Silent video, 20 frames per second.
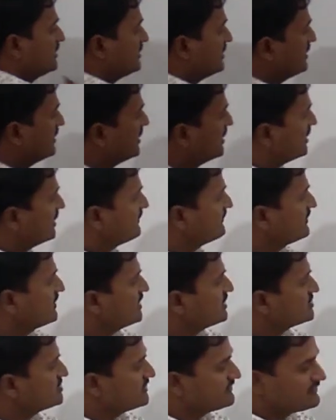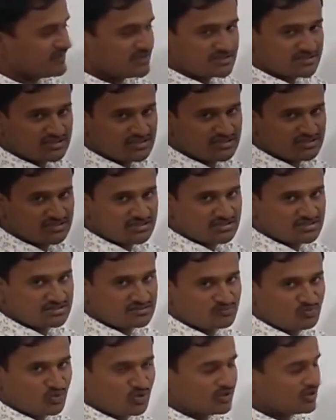here f dash of x
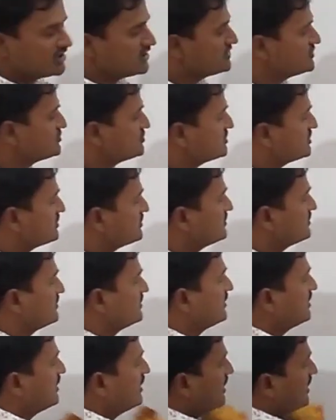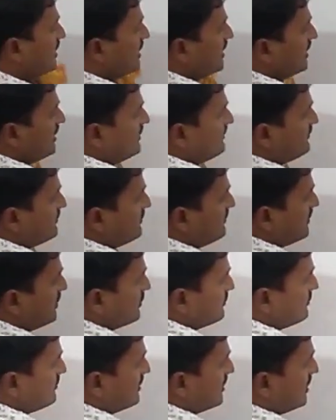is more than 0, and if you
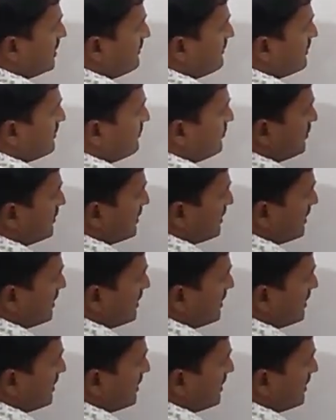want to draw one more